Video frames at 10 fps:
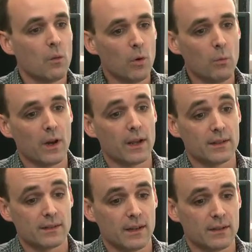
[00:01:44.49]
One way
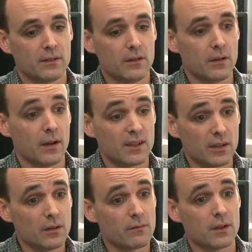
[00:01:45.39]
is it's
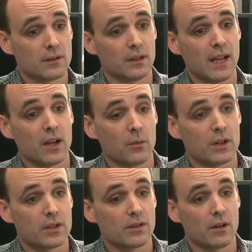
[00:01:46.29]
a universal
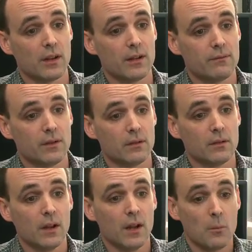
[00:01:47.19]
language, so if
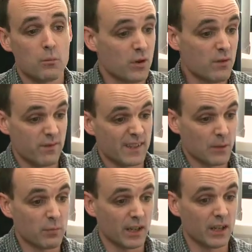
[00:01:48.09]
you prove, for
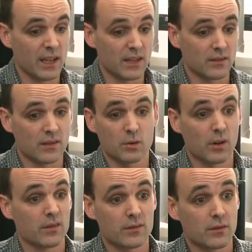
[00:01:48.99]
example, in Leeds that the
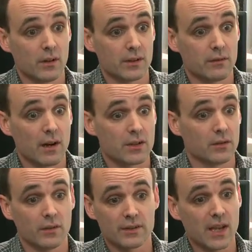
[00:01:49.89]
square root of 2 is
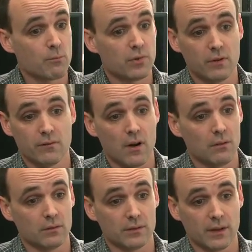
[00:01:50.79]
irrational, the same proof
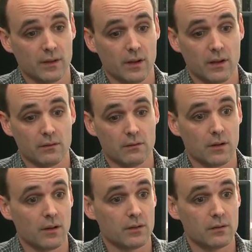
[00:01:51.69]
holds in
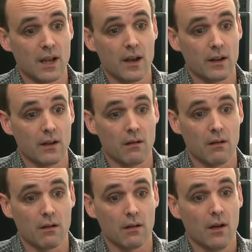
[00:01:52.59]
New Delhi
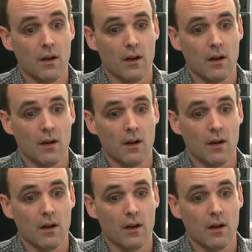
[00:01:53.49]
or